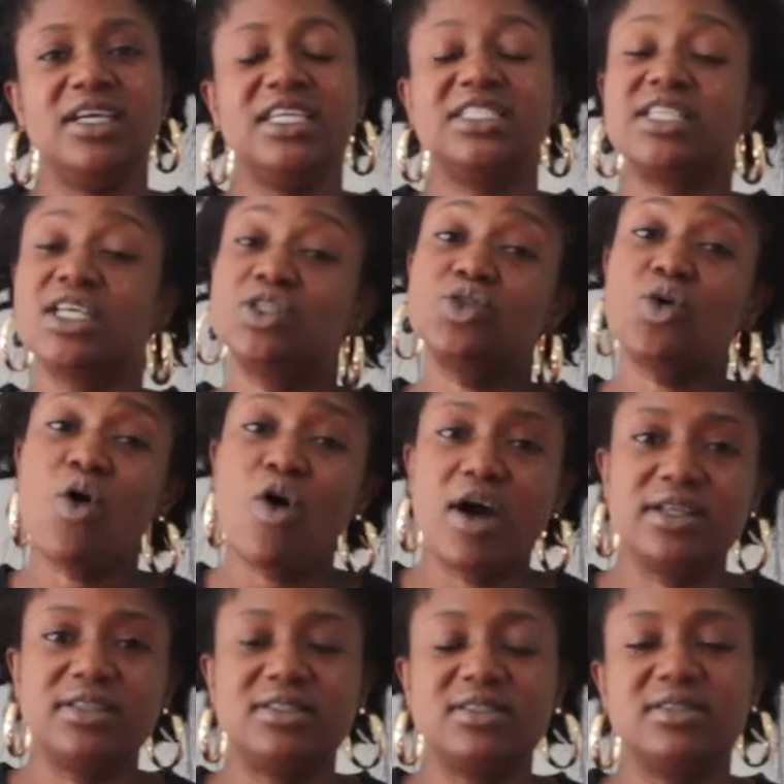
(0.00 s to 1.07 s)
It's a
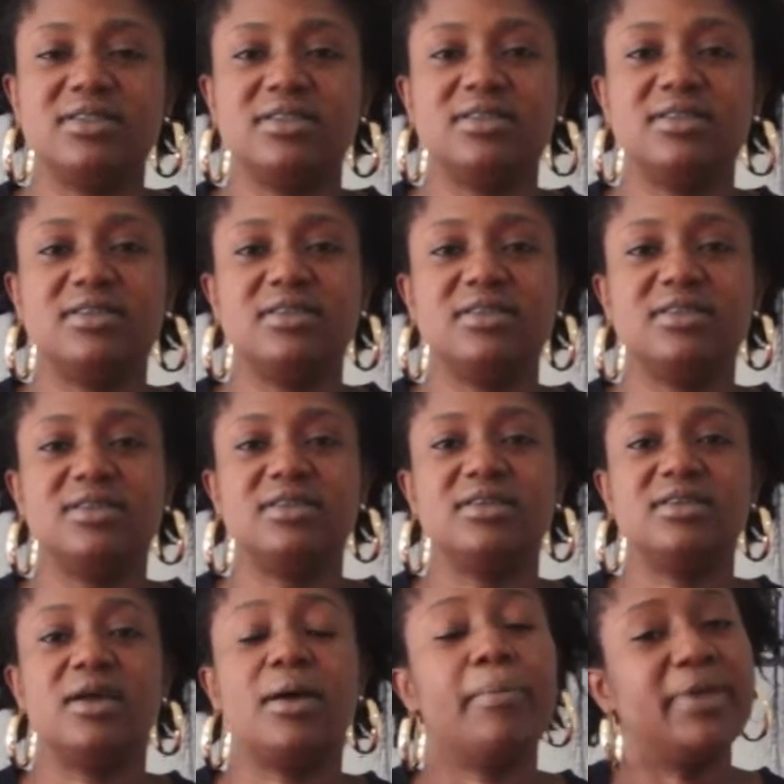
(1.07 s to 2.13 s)
taught
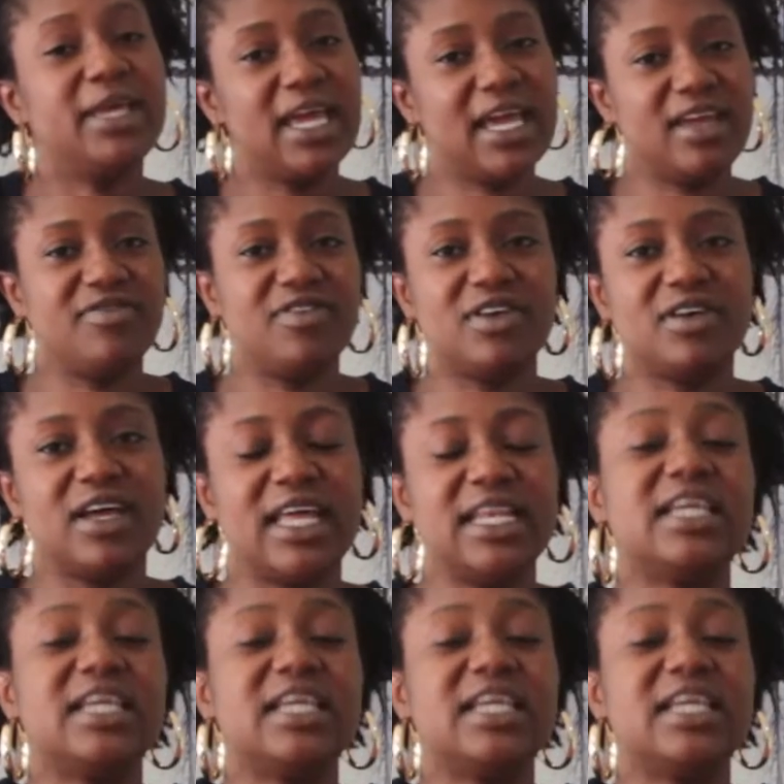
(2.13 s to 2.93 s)
behavior,